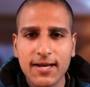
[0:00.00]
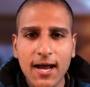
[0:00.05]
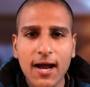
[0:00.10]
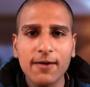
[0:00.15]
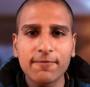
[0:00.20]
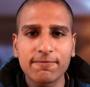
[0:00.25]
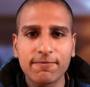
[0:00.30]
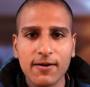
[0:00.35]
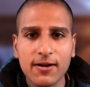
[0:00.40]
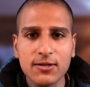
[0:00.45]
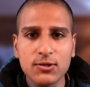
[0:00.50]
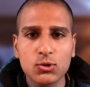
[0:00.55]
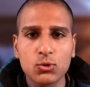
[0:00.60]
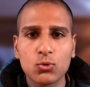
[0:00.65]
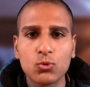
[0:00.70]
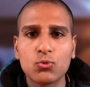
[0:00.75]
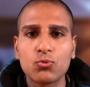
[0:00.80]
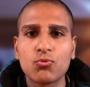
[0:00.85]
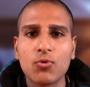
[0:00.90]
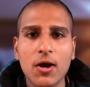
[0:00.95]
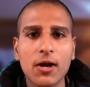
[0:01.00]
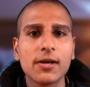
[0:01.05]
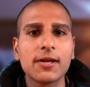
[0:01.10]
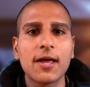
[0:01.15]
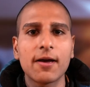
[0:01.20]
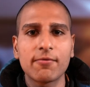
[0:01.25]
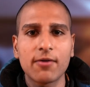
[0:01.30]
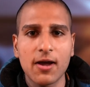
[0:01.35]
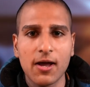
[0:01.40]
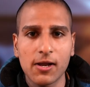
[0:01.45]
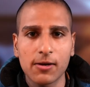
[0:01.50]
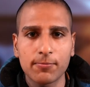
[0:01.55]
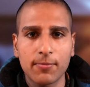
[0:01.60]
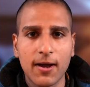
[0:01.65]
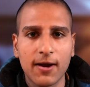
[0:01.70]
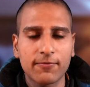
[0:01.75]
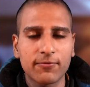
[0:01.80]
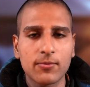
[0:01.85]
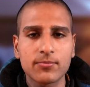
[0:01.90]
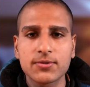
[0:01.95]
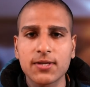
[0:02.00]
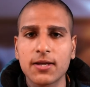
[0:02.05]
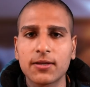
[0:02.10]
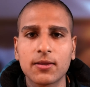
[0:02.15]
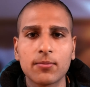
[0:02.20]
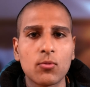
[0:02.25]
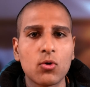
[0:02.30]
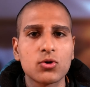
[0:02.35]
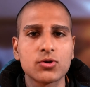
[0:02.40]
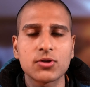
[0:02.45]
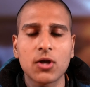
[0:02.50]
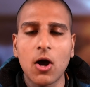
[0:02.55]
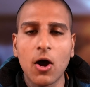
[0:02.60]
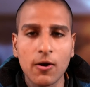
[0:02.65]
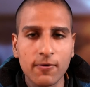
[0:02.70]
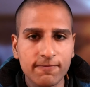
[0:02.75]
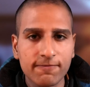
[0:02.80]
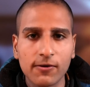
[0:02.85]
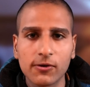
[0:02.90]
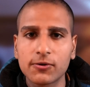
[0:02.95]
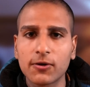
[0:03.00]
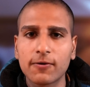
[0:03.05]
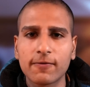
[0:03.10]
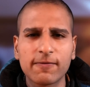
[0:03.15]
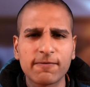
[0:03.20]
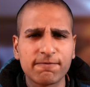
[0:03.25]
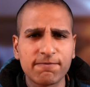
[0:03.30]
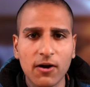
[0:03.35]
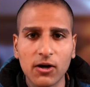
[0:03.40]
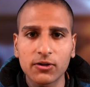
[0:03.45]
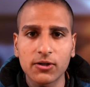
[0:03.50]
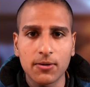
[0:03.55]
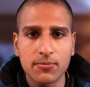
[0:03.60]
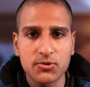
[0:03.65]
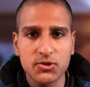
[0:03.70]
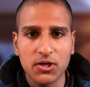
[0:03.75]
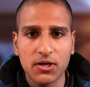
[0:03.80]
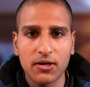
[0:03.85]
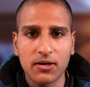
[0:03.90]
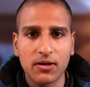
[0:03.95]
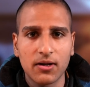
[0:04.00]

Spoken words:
He had friends who rarely ever held back from saying the most unfiltered, fucked up shit.